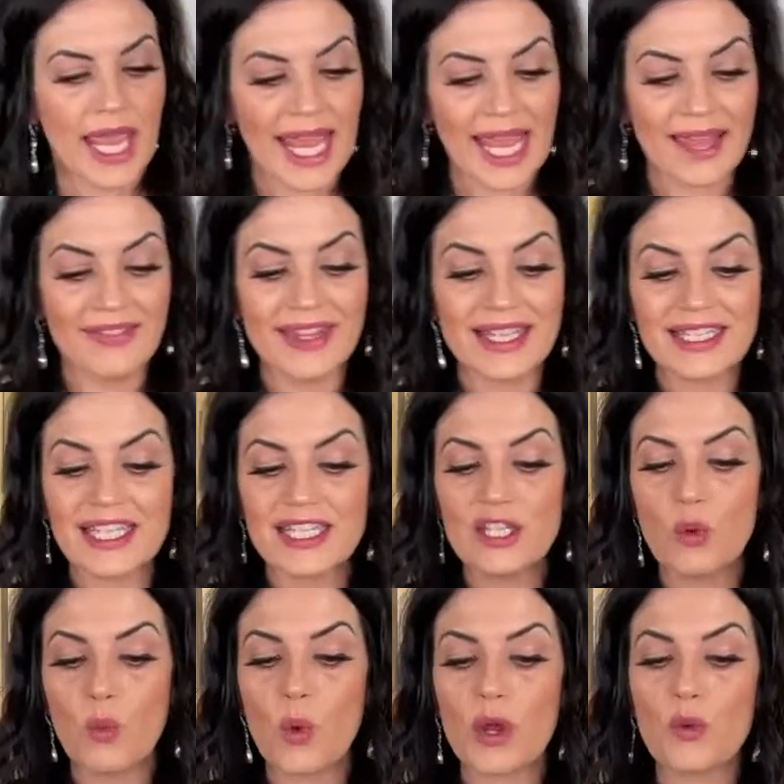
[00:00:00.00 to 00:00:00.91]
And this
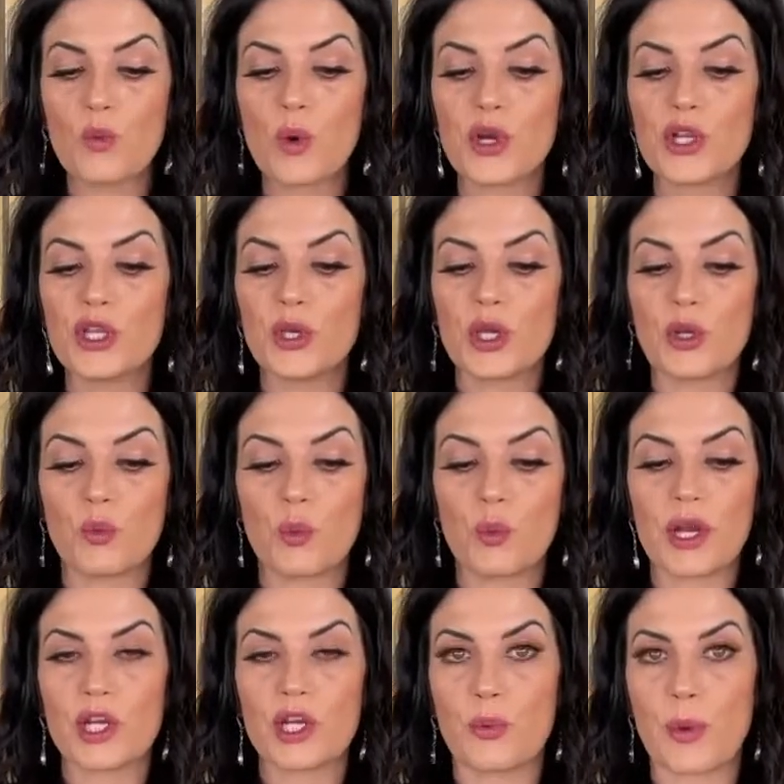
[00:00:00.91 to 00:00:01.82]
is the one where you can
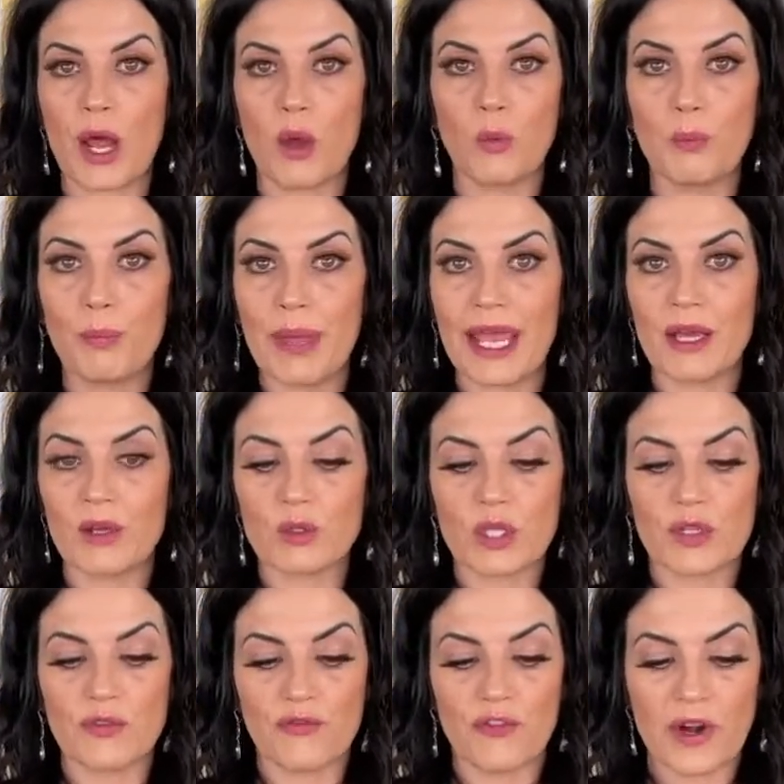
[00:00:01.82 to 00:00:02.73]
wear your round
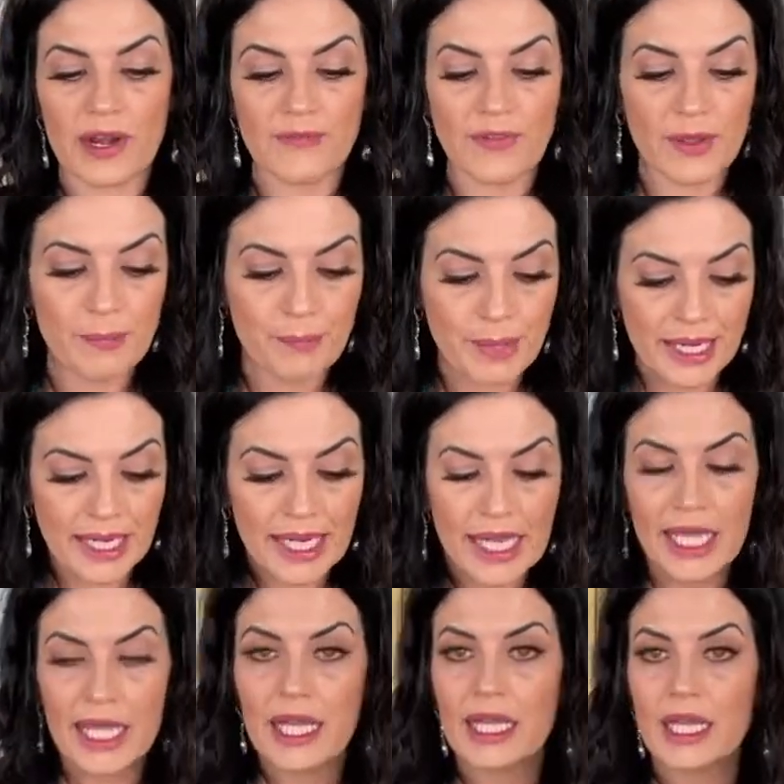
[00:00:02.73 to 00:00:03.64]
bangles in front of it, but
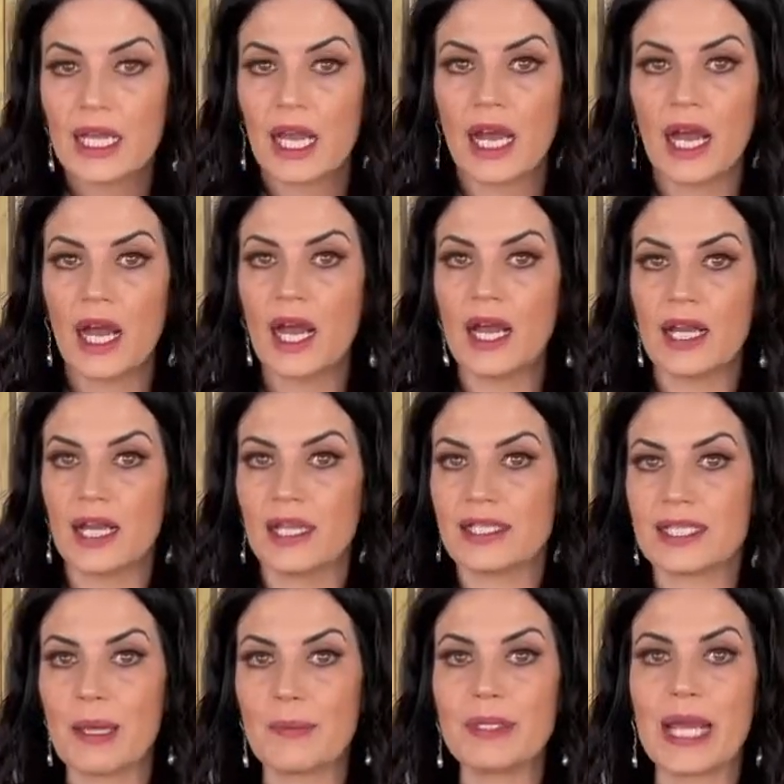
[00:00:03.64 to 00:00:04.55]

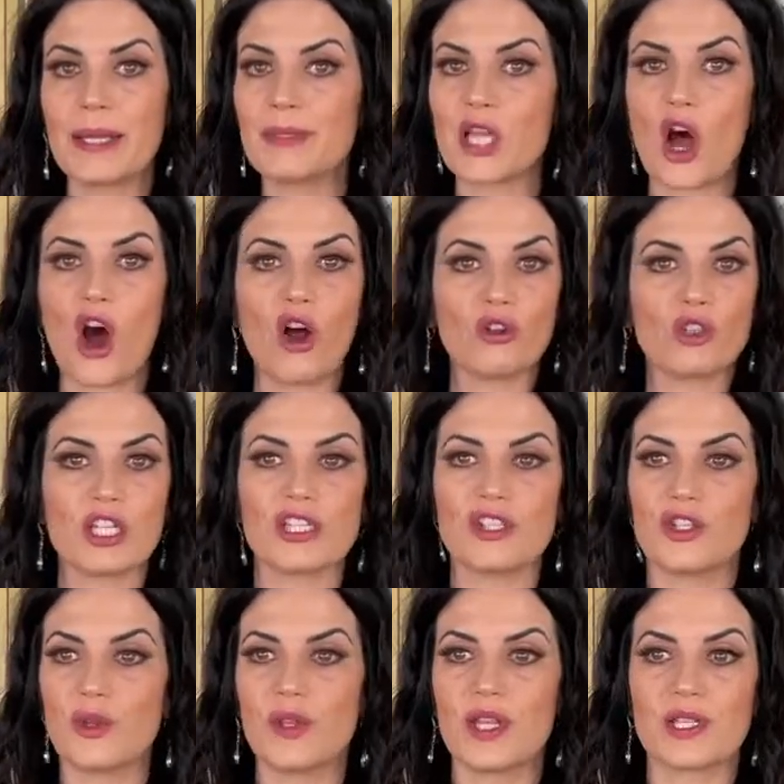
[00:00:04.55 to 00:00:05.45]
sometimes I'll
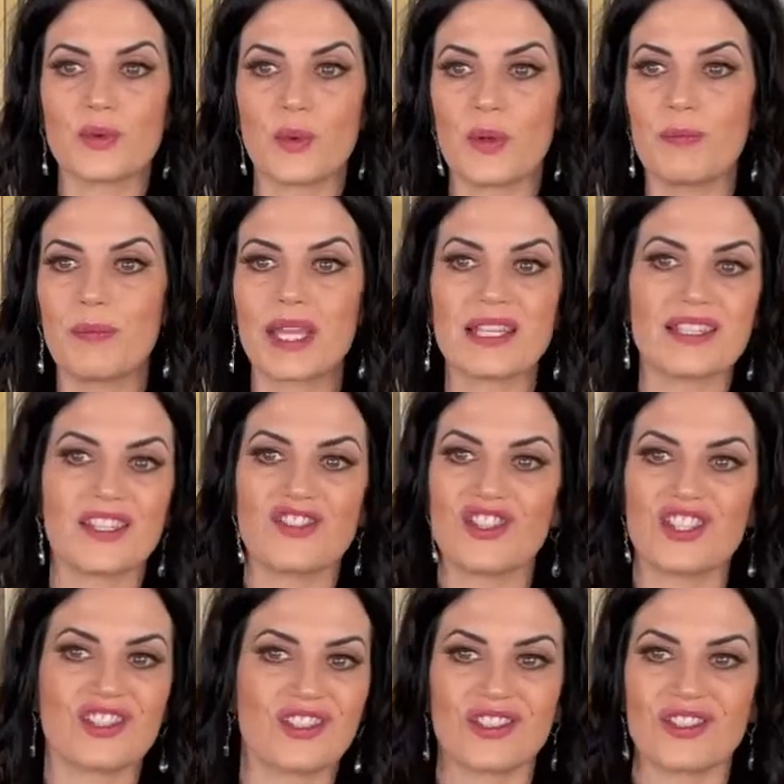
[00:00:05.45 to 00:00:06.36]
just do this one because it
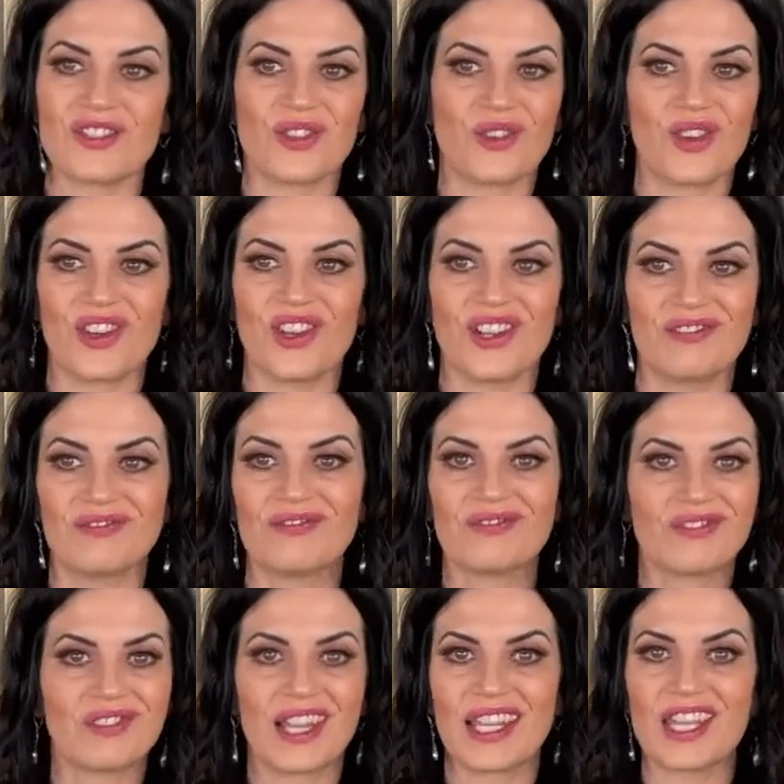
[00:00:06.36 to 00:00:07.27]
just looks so good.
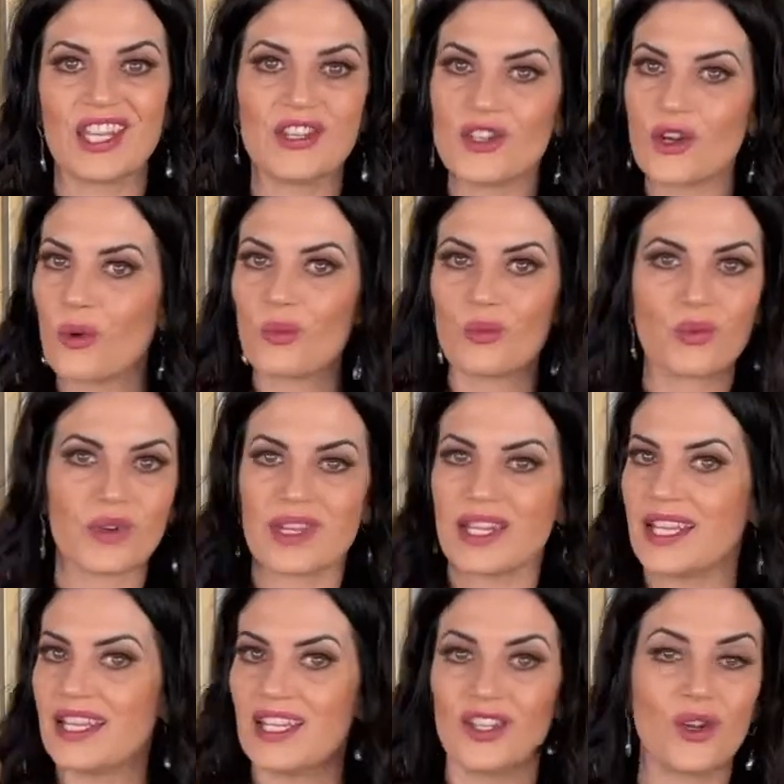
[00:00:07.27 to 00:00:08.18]
Like you don't
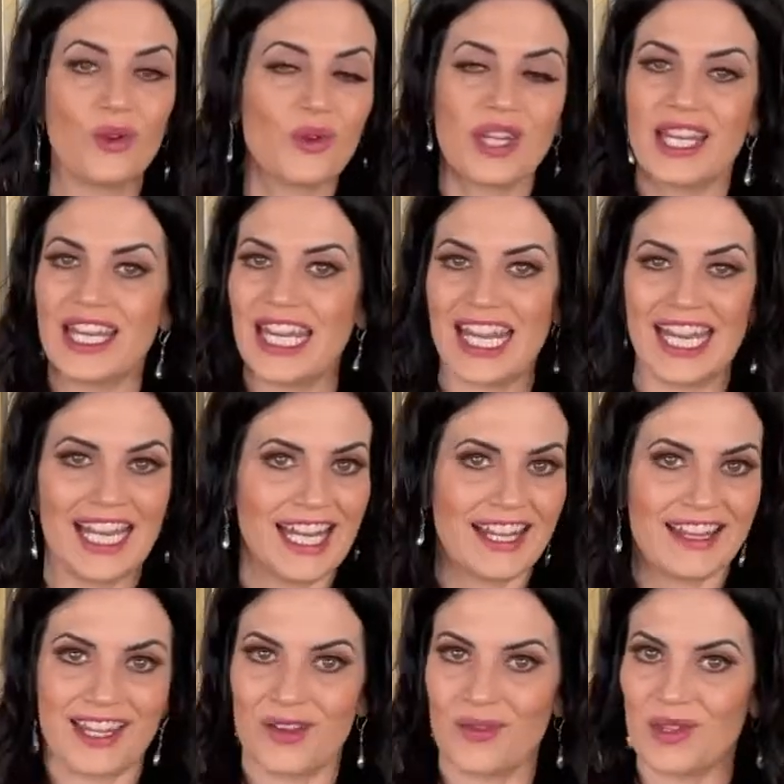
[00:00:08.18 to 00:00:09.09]
really, you don't need
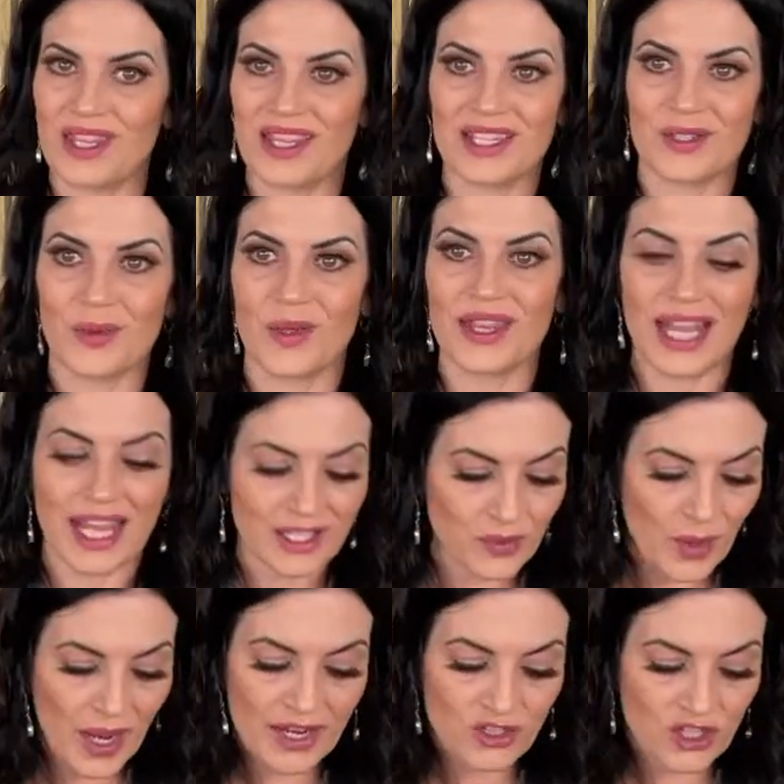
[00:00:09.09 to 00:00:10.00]
anything this one.
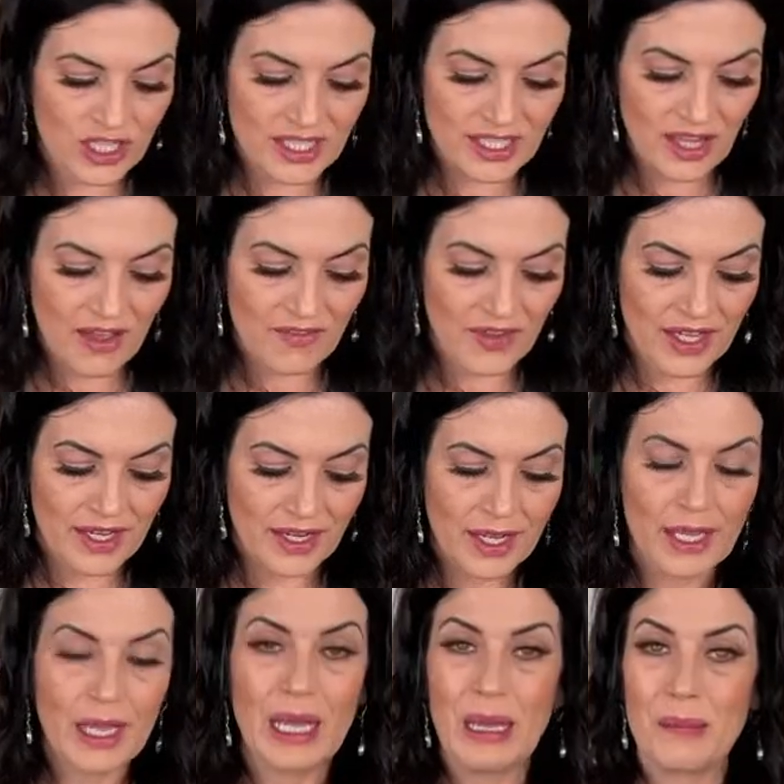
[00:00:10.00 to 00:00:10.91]
That's why I just love
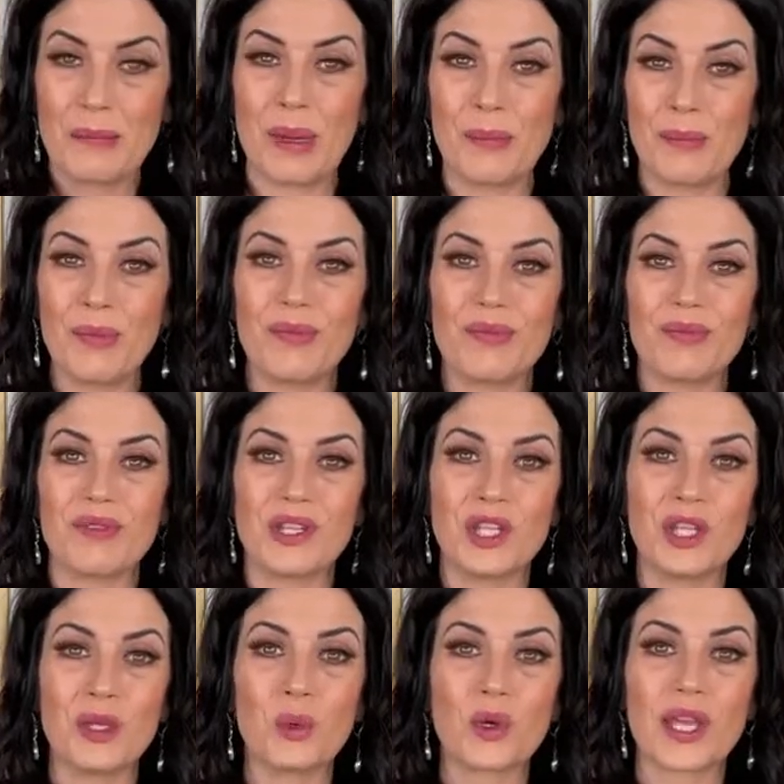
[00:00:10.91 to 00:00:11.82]
it. But
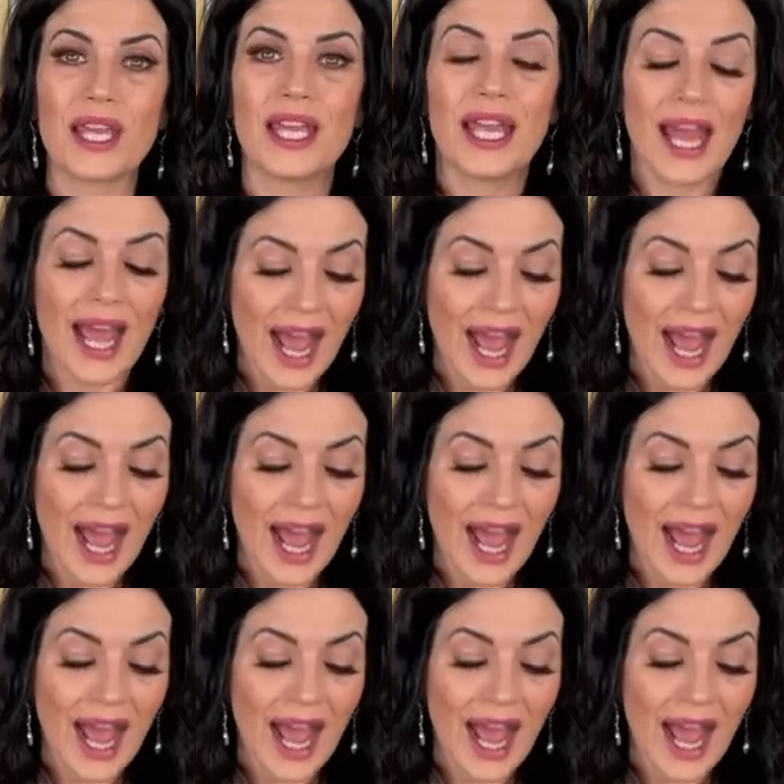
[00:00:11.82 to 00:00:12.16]
you will,